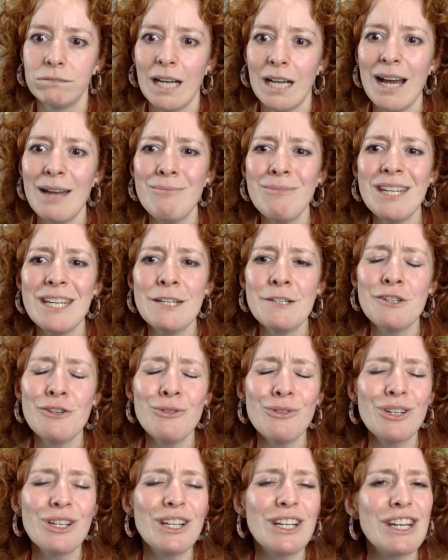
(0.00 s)
I mean,
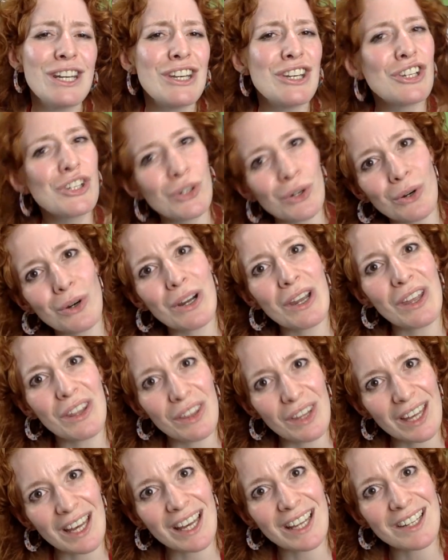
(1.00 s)
who can enjoy
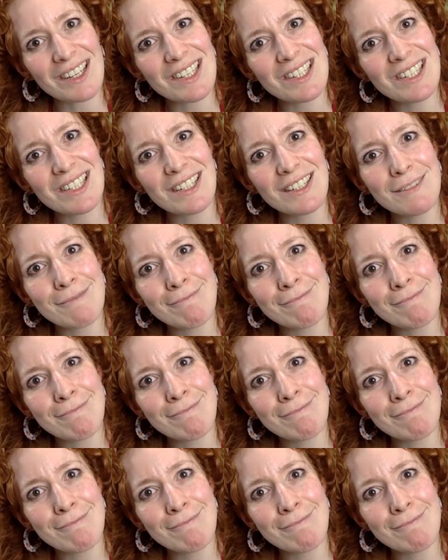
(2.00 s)
that?